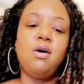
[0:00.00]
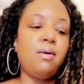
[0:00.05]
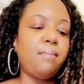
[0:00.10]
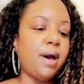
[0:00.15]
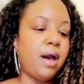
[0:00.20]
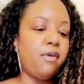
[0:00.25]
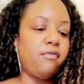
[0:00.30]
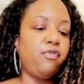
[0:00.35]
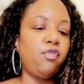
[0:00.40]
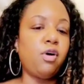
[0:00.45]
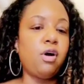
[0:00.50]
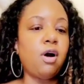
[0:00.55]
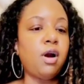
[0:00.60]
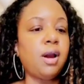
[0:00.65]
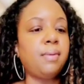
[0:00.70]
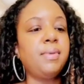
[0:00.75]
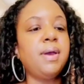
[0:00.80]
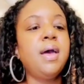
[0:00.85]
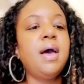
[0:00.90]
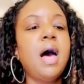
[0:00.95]
or my
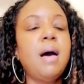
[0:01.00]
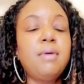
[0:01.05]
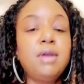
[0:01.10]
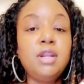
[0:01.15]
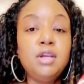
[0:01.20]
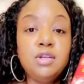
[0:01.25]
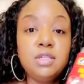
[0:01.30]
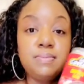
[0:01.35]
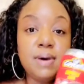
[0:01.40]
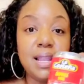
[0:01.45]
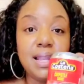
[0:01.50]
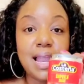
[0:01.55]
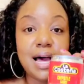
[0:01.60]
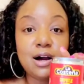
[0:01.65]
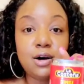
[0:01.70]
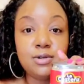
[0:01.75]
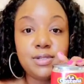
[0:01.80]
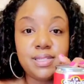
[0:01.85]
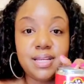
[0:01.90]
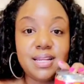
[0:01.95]
forearm. I'm gonna use my
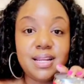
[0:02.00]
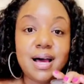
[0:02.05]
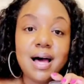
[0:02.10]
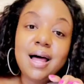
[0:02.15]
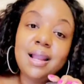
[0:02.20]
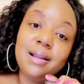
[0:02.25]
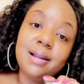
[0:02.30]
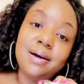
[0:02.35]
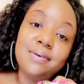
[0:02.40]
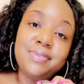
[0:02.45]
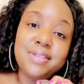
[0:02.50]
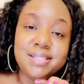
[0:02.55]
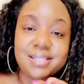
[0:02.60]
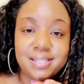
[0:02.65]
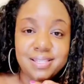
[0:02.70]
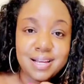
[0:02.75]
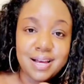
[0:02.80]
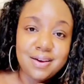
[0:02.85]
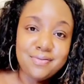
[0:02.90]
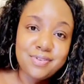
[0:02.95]
La Costina. I love this
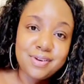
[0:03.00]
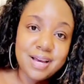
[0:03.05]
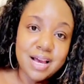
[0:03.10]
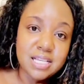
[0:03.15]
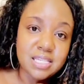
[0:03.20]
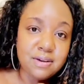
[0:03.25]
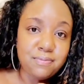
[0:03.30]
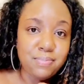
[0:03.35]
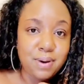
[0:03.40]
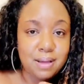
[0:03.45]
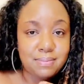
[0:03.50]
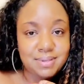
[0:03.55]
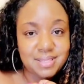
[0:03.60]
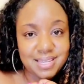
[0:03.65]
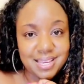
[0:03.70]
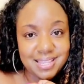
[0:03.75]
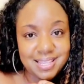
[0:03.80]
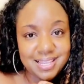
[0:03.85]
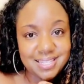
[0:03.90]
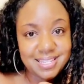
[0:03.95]
stuff. You guys have probably
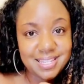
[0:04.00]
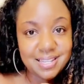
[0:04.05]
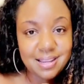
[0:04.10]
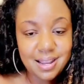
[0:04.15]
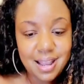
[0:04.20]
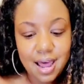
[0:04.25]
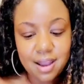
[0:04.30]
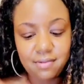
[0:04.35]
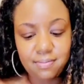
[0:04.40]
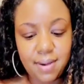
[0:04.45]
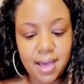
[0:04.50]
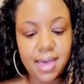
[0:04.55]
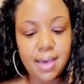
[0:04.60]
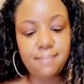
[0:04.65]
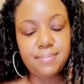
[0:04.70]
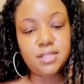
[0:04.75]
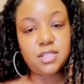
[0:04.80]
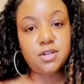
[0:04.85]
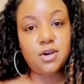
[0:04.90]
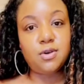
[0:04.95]
seen this in a lot of my
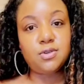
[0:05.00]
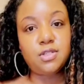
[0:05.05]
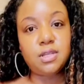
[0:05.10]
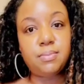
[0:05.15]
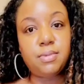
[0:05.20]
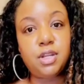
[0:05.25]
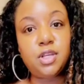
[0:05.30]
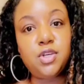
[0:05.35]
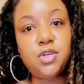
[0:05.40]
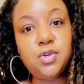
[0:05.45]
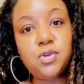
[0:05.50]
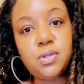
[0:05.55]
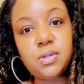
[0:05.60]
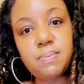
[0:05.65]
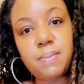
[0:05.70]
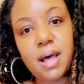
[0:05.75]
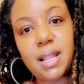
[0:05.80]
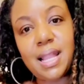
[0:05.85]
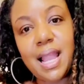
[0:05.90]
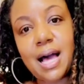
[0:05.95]
episodes. So I'm gonna
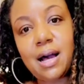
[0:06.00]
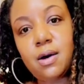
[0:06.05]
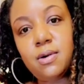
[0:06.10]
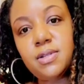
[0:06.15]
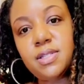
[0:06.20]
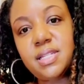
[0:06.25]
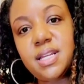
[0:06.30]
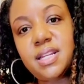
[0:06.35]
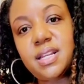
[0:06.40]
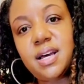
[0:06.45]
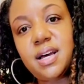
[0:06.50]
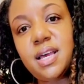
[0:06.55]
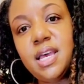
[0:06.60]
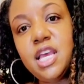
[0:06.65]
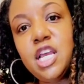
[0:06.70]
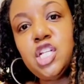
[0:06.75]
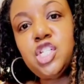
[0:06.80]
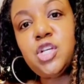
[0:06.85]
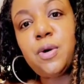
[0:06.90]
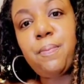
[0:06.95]
use my La Costina
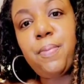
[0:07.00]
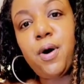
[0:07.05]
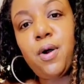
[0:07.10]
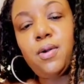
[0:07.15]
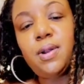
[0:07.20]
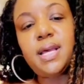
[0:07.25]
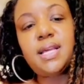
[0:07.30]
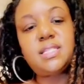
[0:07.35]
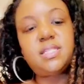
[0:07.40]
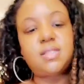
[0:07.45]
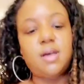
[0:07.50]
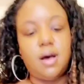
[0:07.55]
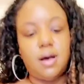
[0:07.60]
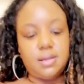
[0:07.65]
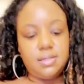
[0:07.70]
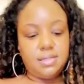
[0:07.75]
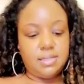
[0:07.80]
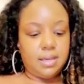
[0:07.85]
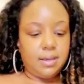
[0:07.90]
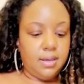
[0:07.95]
Chipotle
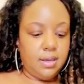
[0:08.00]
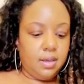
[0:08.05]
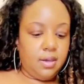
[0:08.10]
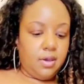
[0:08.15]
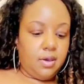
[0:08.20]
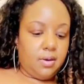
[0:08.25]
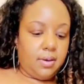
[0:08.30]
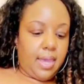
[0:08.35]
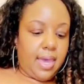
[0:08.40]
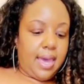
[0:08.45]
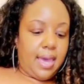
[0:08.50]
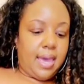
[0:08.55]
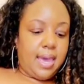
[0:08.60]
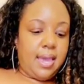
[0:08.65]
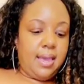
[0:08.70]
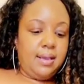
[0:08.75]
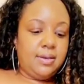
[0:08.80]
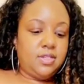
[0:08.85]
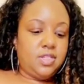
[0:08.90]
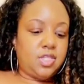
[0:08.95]
sauce.
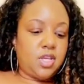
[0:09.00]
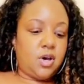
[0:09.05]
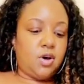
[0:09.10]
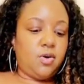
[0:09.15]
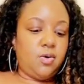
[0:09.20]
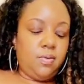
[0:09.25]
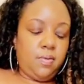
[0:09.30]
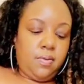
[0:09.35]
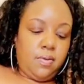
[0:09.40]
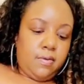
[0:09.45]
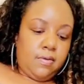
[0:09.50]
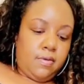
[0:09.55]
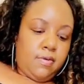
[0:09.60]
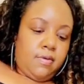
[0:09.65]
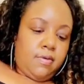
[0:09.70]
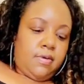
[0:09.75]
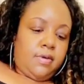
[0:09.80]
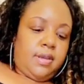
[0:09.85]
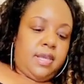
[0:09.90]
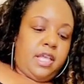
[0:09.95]
Okay, so
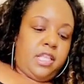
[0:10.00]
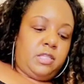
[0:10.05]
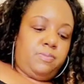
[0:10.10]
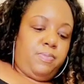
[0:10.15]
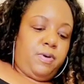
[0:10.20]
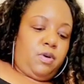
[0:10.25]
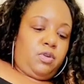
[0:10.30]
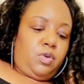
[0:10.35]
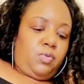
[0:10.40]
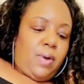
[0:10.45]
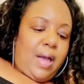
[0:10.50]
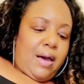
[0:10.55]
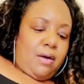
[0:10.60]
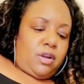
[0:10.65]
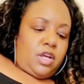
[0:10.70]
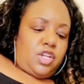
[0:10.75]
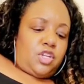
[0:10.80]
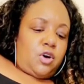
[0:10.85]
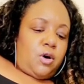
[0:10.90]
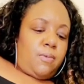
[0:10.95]
it's built around
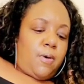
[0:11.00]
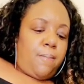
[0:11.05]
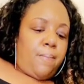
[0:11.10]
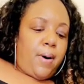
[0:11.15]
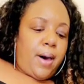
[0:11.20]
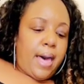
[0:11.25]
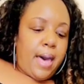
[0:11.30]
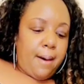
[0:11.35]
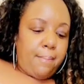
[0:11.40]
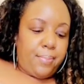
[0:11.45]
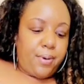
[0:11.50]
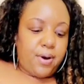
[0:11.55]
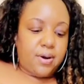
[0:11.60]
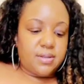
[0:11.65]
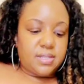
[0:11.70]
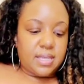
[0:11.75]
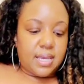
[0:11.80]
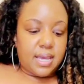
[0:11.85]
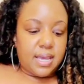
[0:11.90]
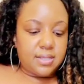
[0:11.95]
adobo
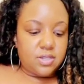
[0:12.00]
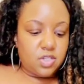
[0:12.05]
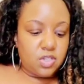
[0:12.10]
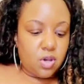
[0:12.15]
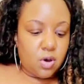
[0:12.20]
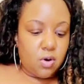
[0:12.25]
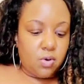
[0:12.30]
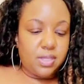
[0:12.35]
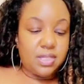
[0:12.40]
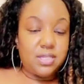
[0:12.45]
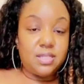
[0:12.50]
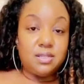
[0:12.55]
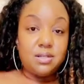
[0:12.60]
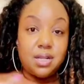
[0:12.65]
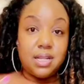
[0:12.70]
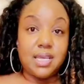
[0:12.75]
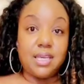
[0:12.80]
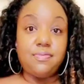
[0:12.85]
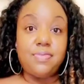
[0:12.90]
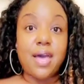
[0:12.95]
peppers, and so this is
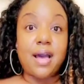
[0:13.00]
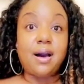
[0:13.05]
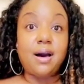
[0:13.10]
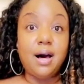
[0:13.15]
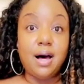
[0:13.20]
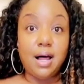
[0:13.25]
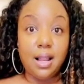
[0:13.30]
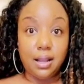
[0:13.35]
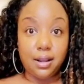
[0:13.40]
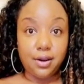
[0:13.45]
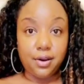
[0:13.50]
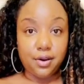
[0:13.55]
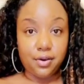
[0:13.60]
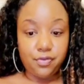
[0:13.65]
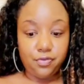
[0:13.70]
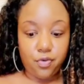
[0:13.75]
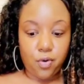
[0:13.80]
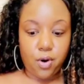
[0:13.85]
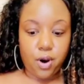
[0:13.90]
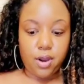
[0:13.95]
gonna give that color
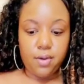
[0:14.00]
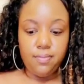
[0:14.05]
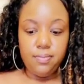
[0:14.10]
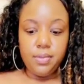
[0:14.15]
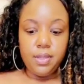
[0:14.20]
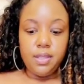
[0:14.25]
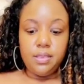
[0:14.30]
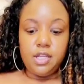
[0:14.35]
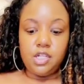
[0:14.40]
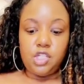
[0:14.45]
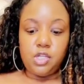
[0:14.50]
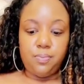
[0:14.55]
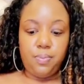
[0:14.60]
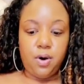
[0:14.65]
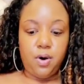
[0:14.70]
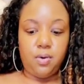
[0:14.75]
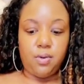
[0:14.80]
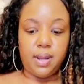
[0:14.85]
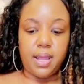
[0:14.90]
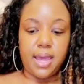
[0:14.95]
for the
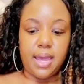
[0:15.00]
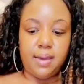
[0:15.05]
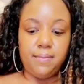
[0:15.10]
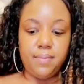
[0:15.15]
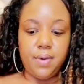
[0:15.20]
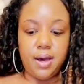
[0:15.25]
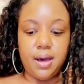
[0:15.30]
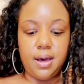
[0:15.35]
Chipotle,